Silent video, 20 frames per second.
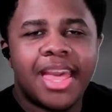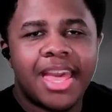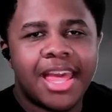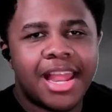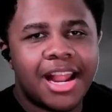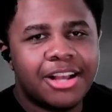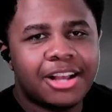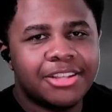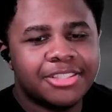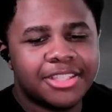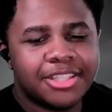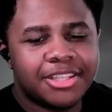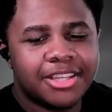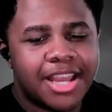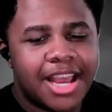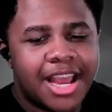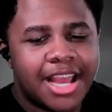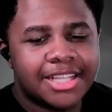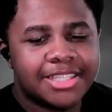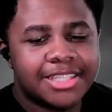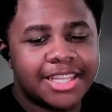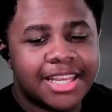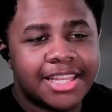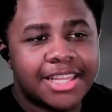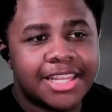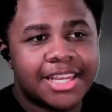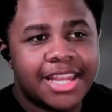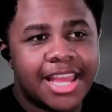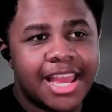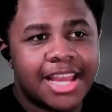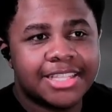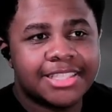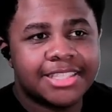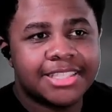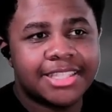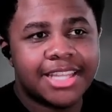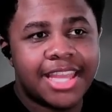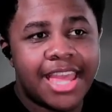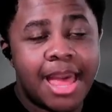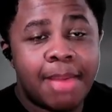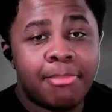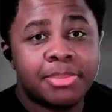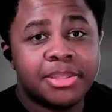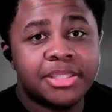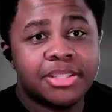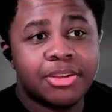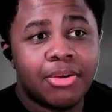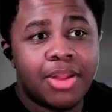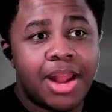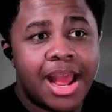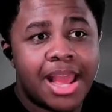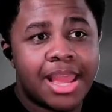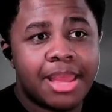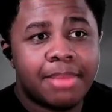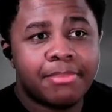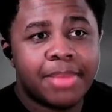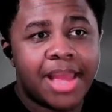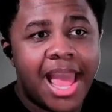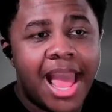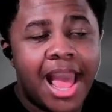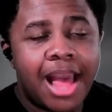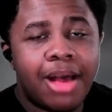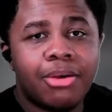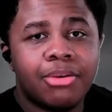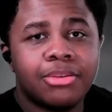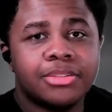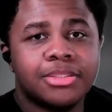And I'll see you guys in the next episode. I am out.